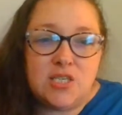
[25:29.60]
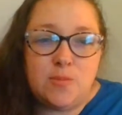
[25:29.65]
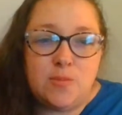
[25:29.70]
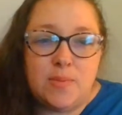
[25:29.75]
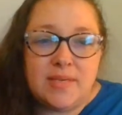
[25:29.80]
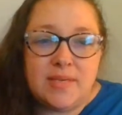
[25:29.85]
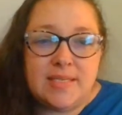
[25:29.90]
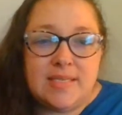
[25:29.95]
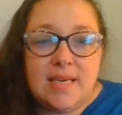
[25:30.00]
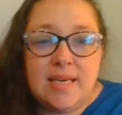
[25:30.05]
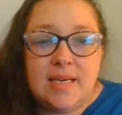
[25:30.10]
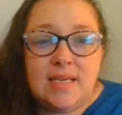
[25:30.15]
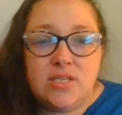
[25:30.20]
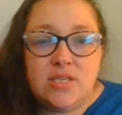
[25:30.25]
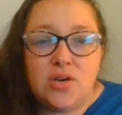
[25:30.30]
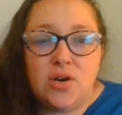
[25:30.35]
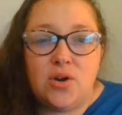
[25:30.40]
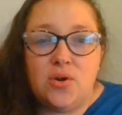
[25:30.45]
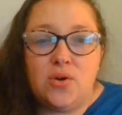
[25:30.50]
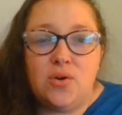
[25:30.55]
Number
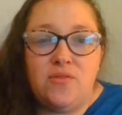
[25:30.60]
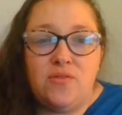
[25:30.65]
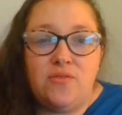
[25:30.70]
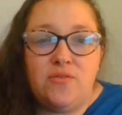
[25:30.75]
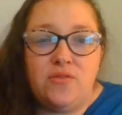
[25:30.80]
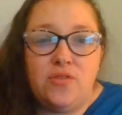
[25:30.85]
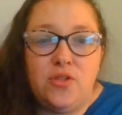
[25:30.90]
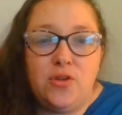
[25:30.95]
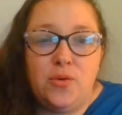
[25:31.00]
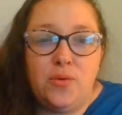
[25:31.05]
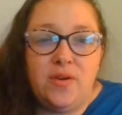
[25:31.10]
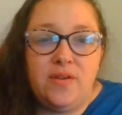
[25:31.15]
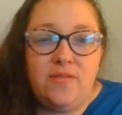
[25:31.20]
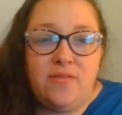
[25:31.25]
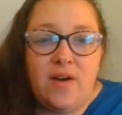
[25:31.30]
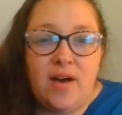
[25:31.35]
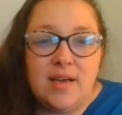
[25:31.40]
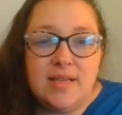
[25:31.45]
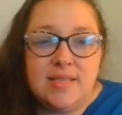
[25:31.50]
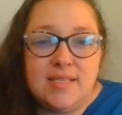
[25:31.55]
six,
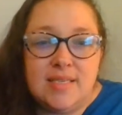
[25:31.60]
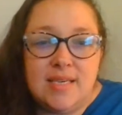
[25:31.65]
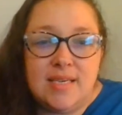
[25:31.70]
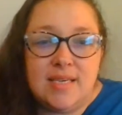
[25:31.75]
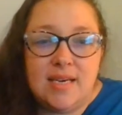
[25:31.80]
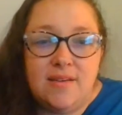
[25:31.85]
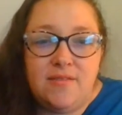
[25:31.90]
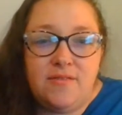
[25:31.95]
Despacito,